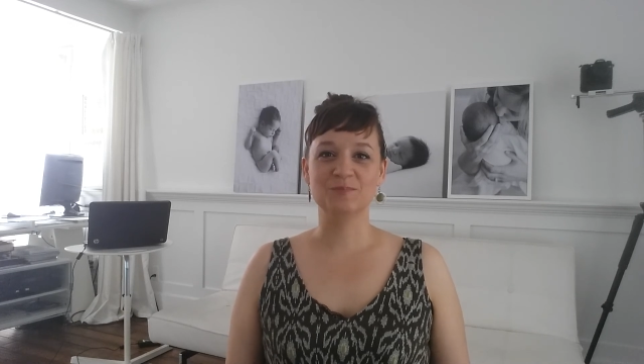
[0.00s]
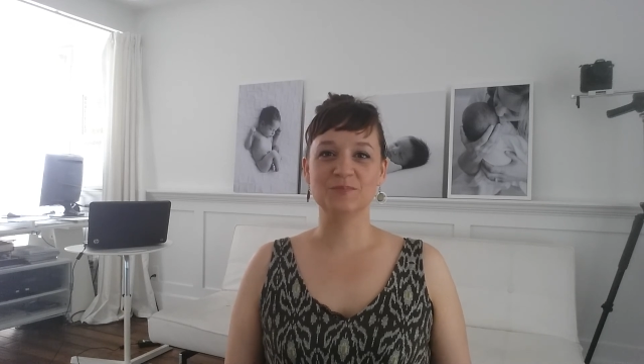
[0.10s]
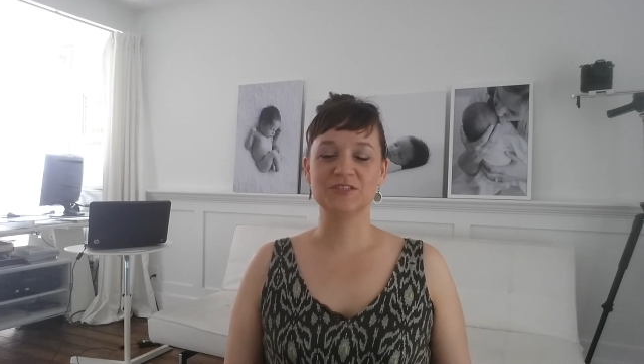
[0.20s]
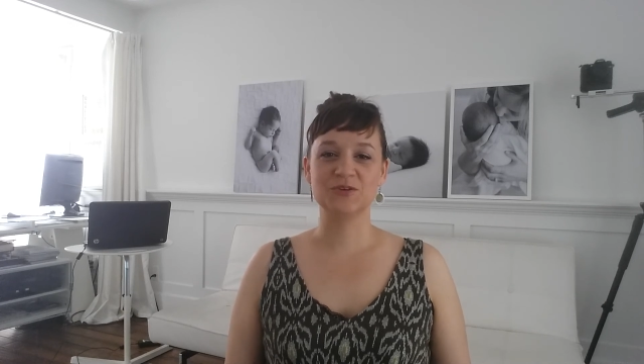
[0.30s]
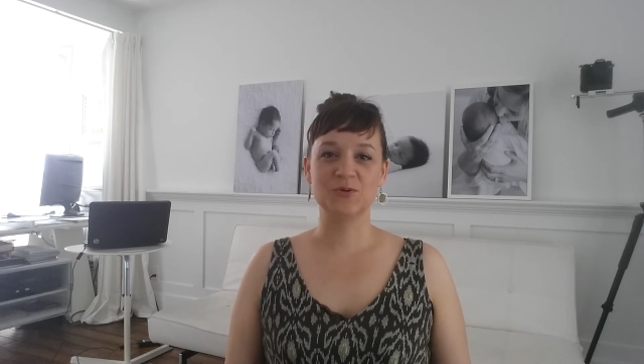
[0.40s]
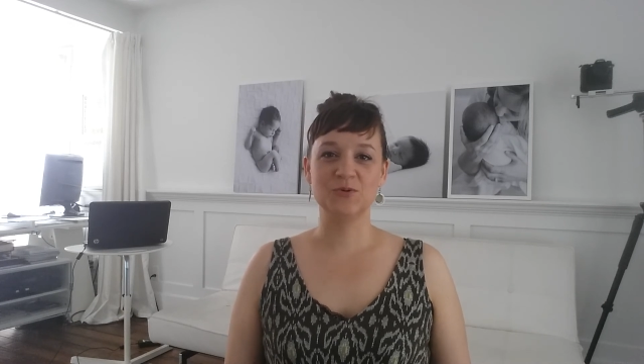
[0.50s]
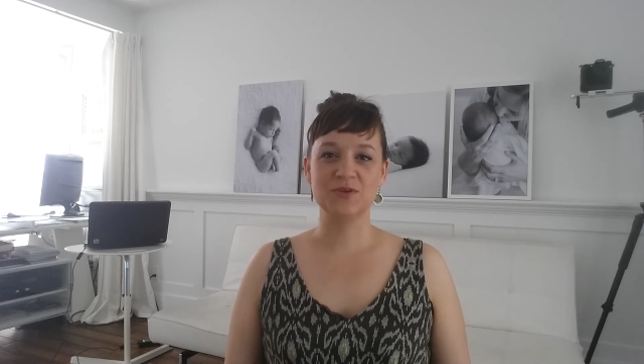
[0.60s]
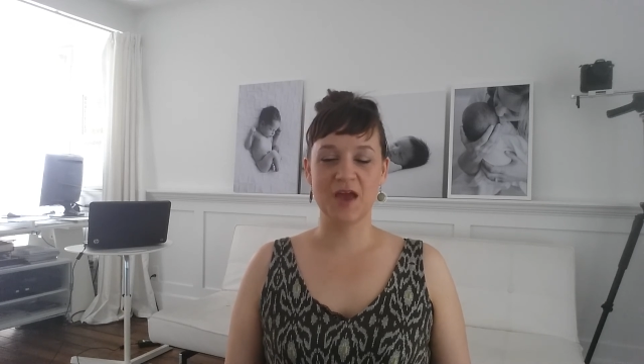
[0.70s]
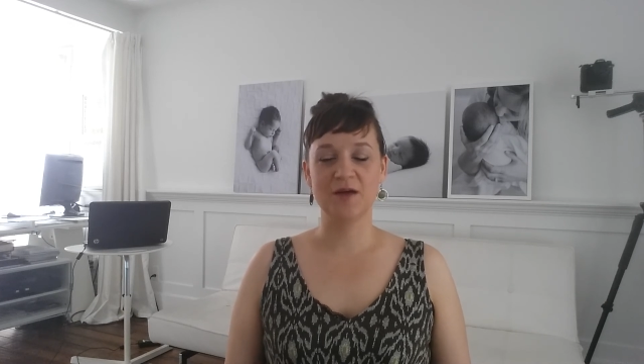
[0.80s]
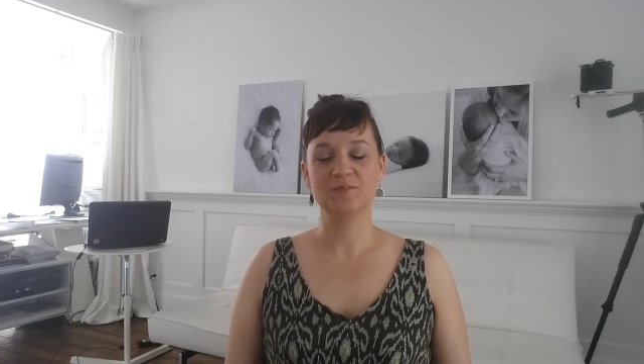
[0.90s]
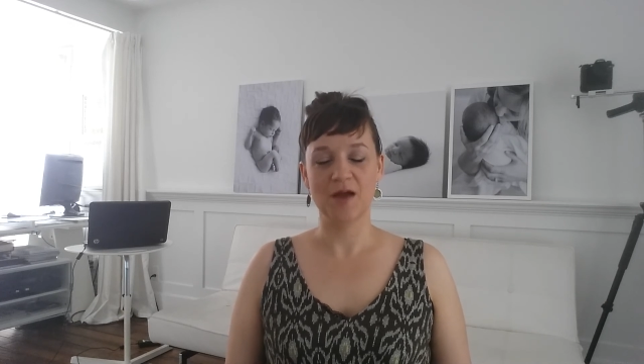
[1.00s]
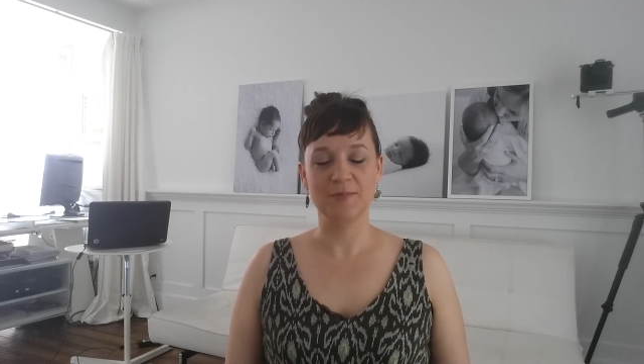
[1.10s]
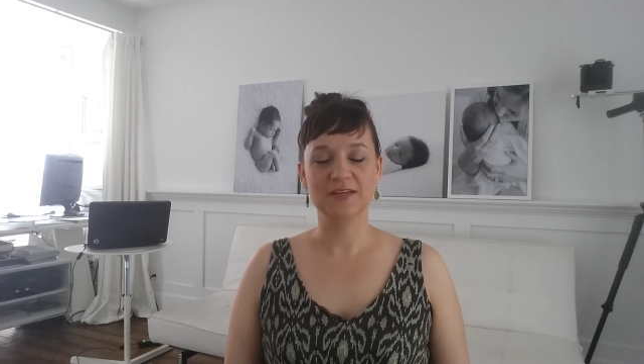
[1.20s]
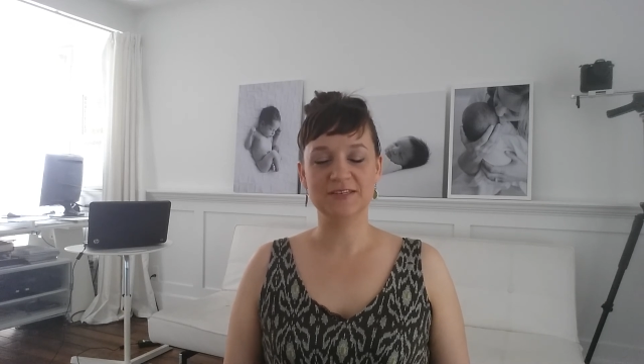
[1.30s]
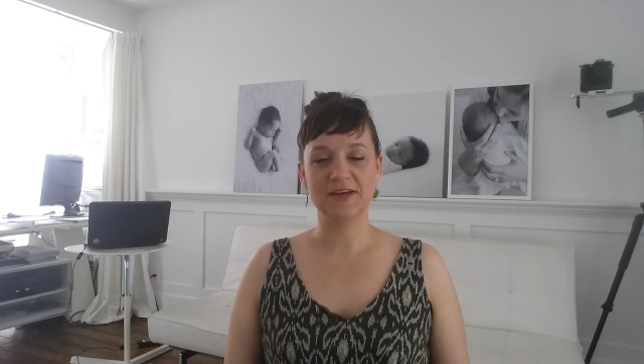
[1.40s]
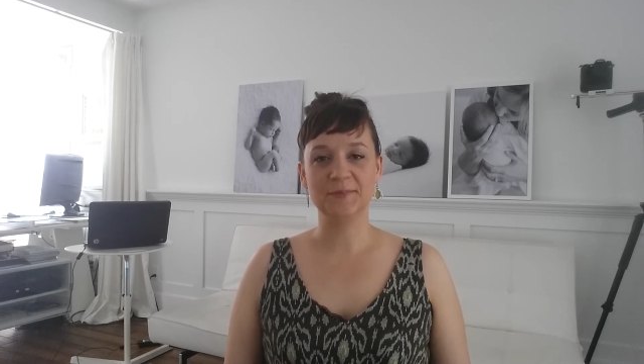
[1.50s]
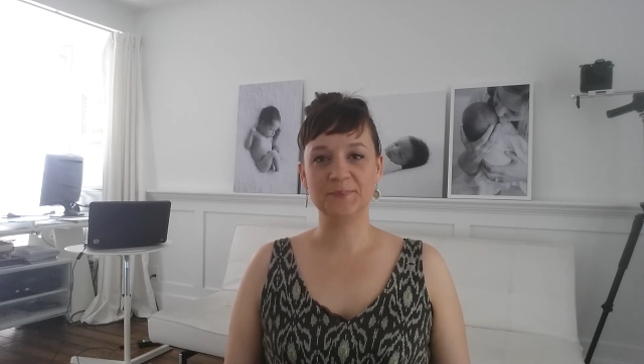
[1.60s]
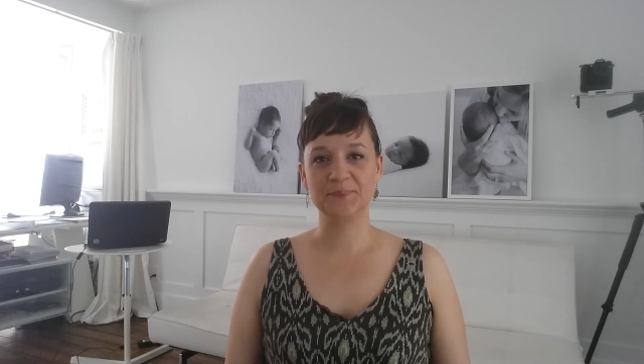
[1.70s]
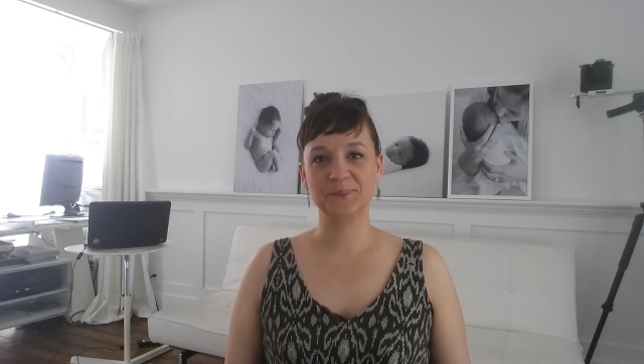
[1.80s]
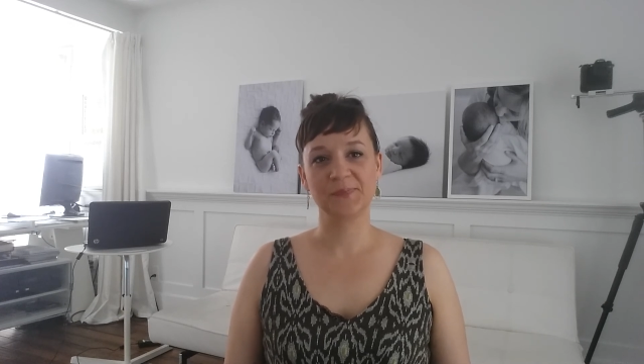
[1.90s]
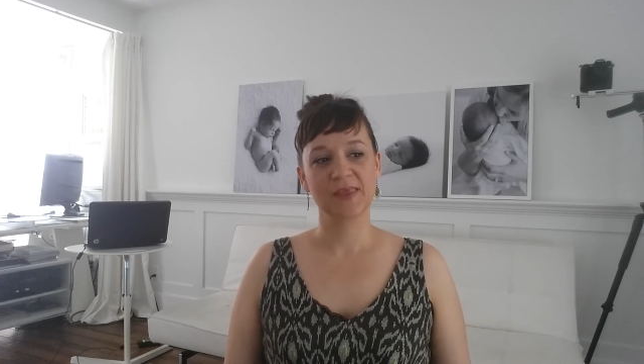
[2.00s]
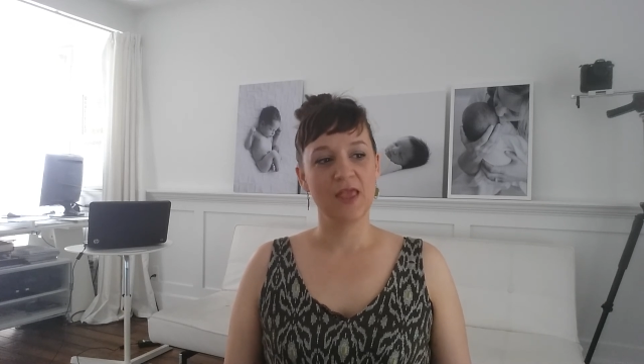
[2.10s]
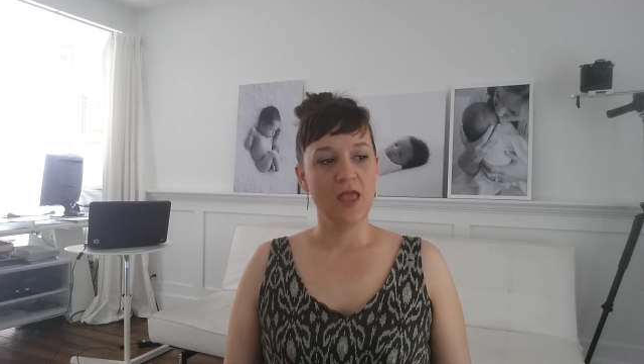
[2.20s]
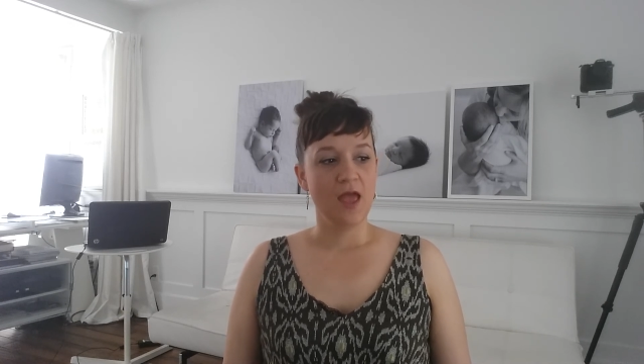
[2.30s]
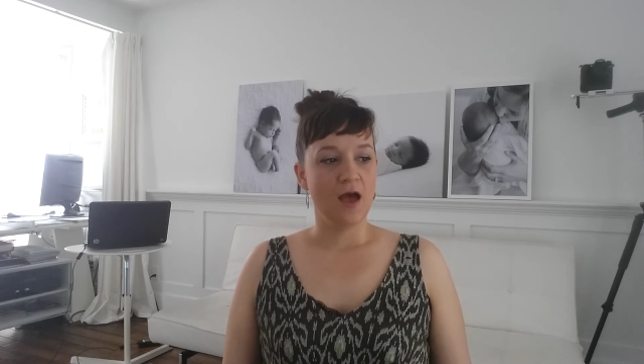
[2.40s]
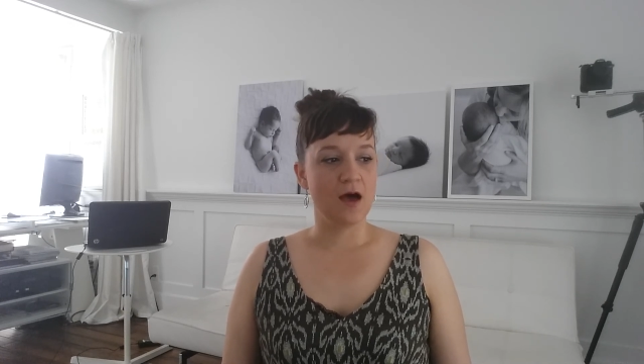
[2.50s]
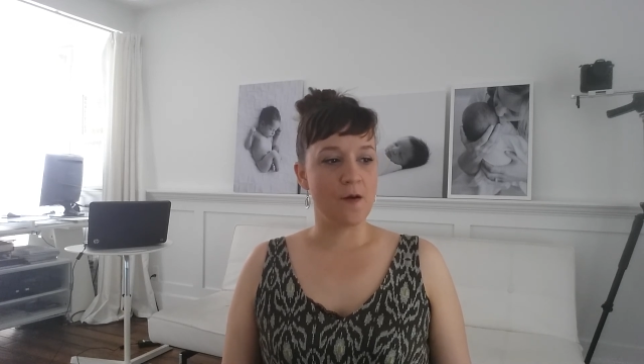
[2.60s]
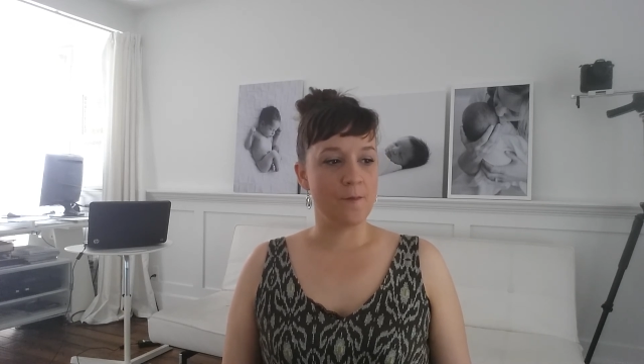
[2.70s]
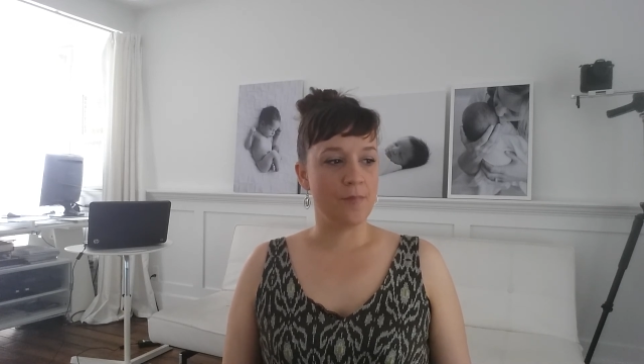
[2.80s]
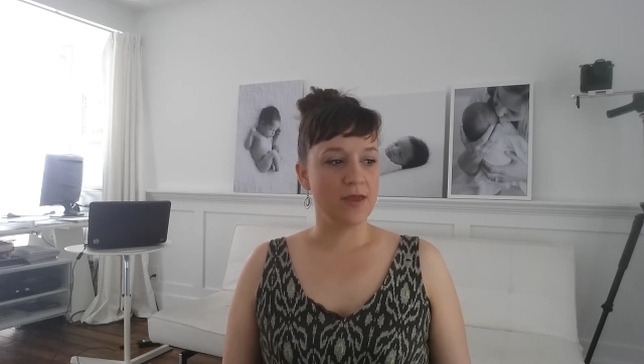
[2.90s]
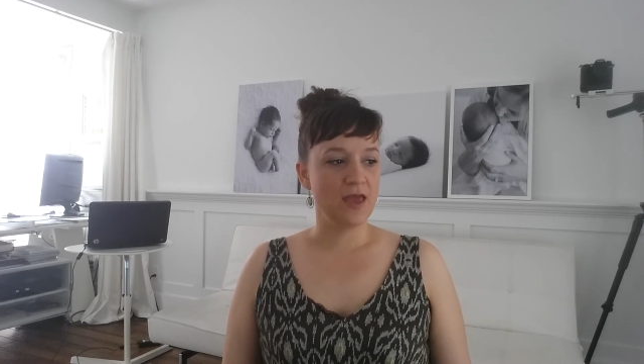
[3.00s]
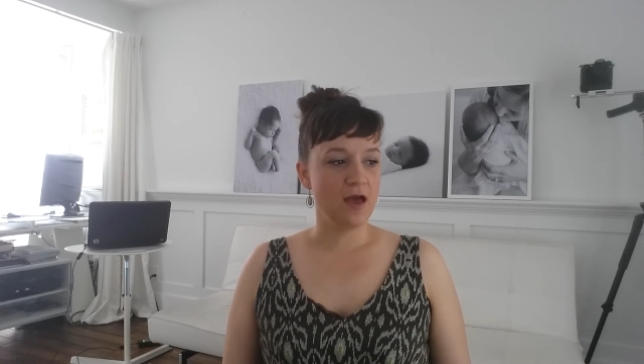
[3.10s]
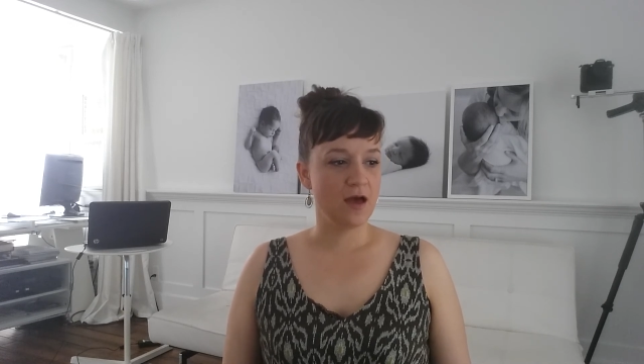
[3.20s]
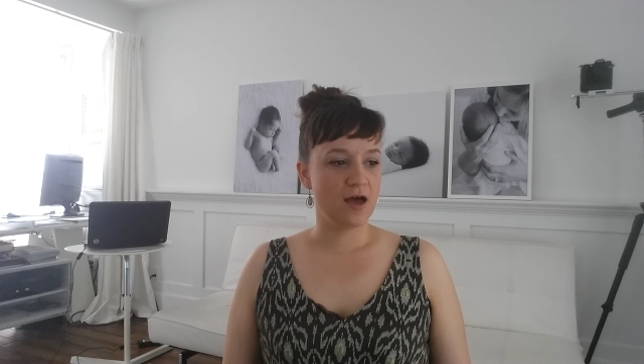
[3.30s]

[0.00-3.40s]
So yeah, I'm content. But yeah,